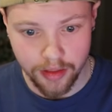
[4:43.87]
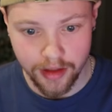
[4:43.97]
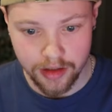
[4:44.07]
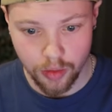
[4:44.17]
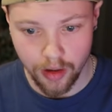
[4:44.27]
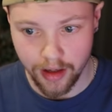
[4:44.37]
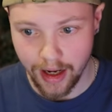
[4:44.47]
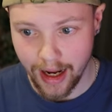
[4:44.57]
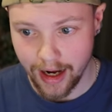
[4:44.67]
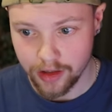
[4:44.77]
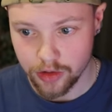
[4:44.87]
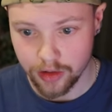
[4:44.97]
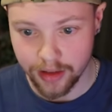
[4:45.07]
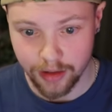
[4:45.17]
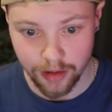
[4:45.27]
this one
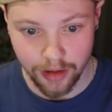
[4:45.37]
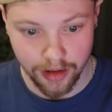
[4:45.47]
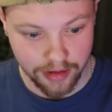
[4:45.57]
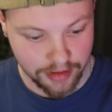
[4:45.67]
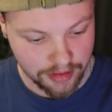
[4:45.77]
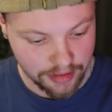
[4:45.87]
actually looks.